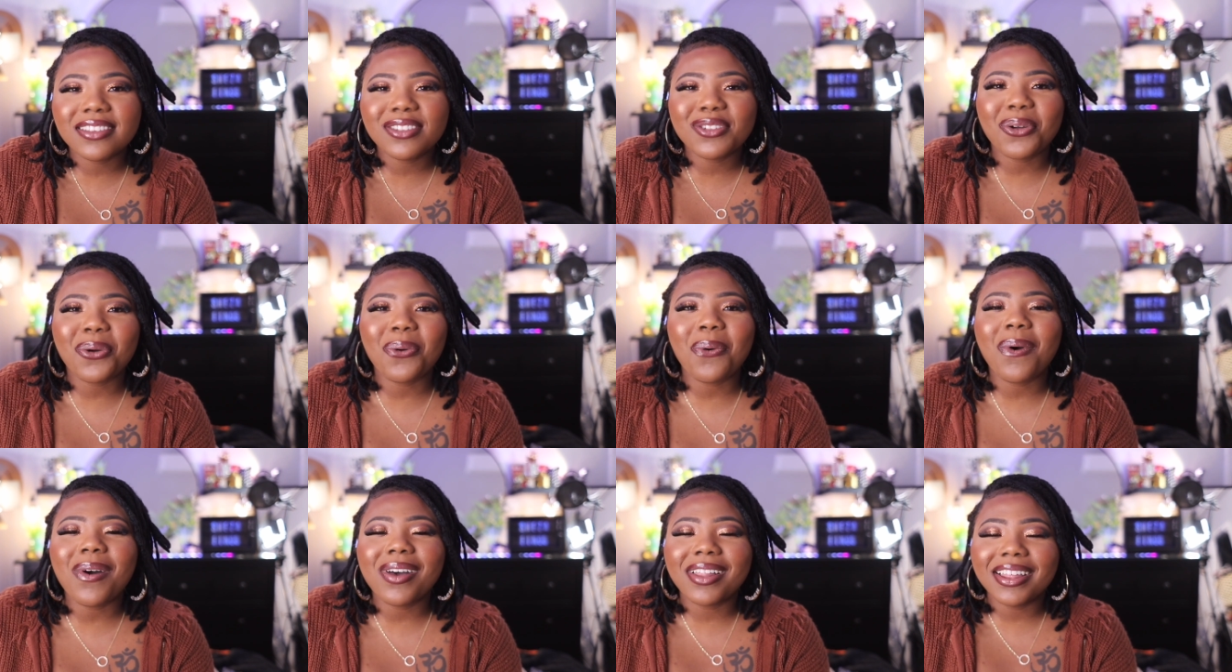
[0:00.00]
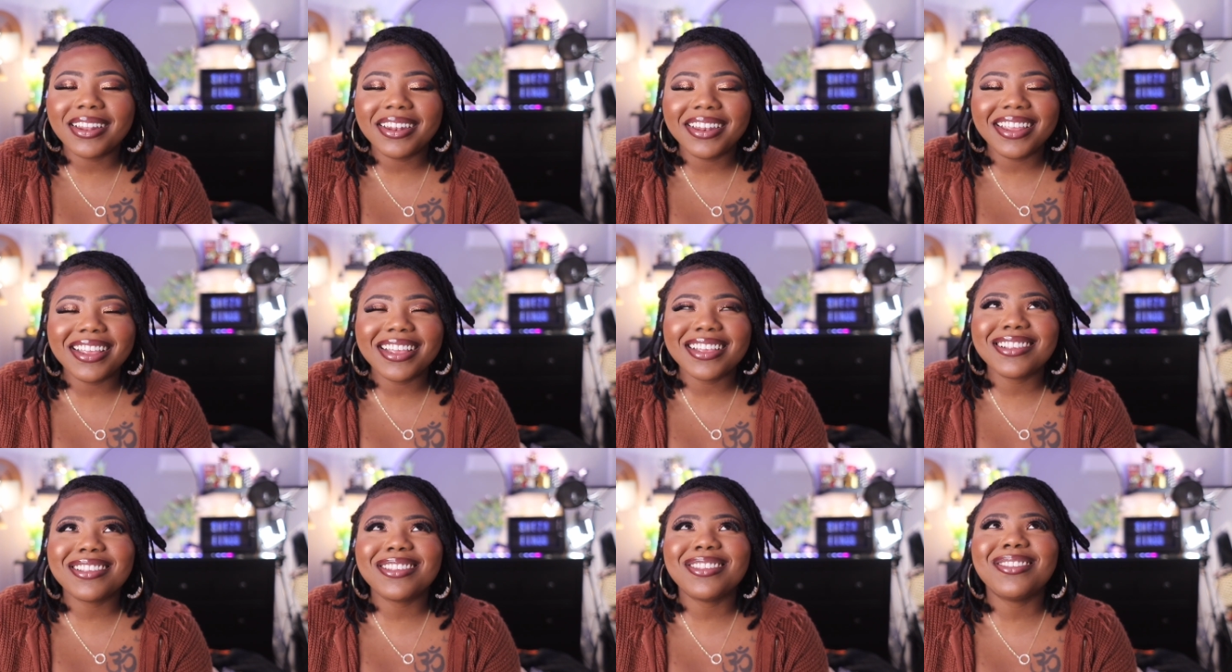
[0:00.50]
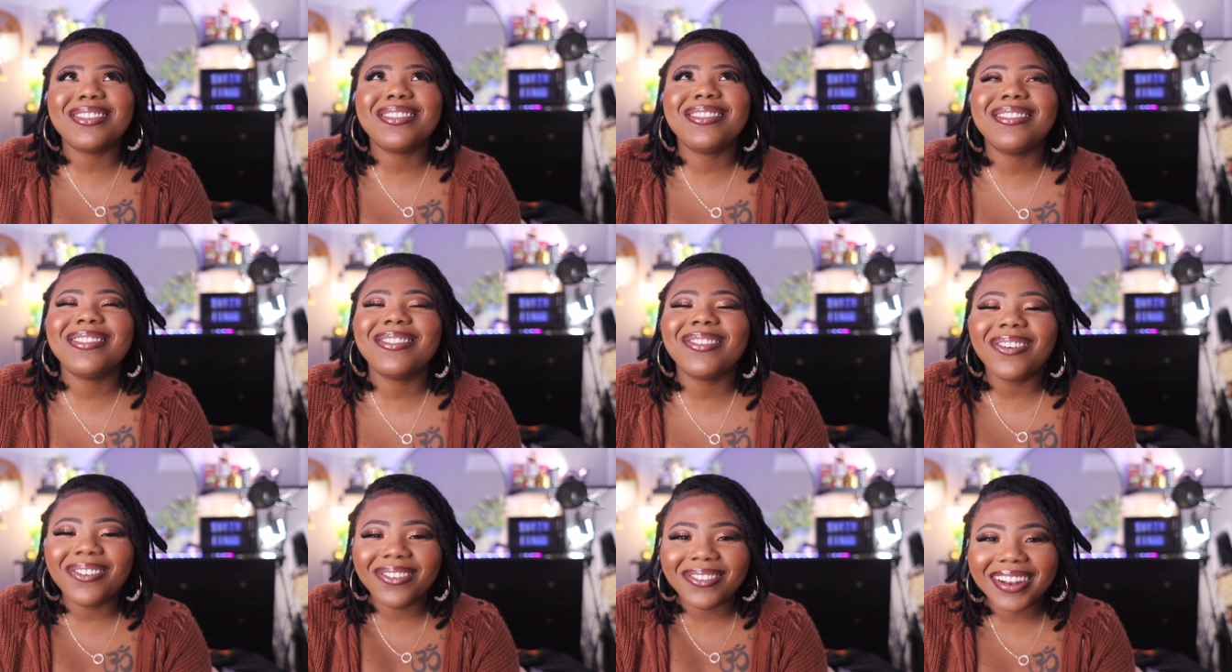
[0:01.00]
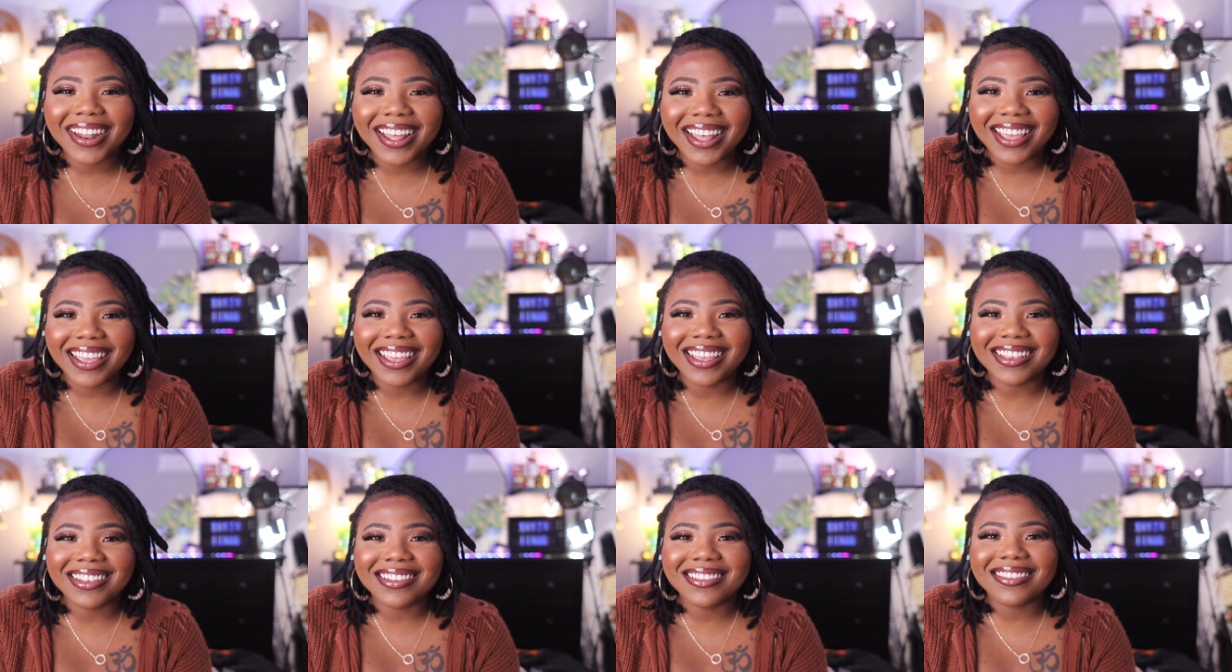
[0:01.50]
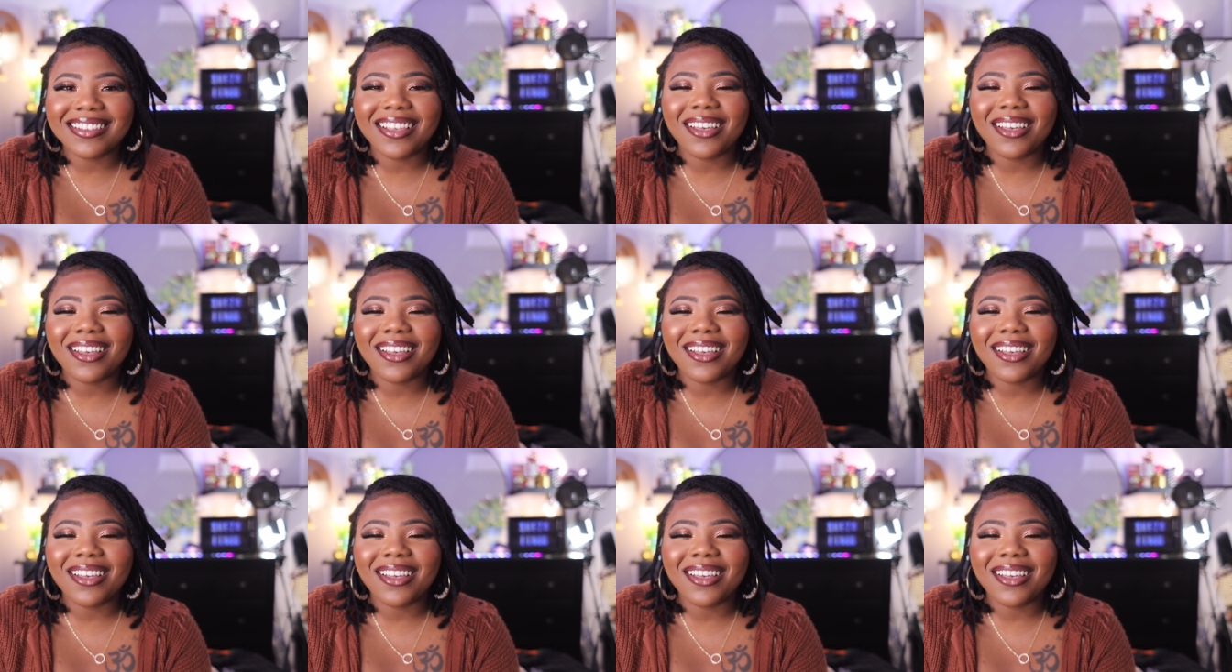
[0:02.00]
The quality is so nice.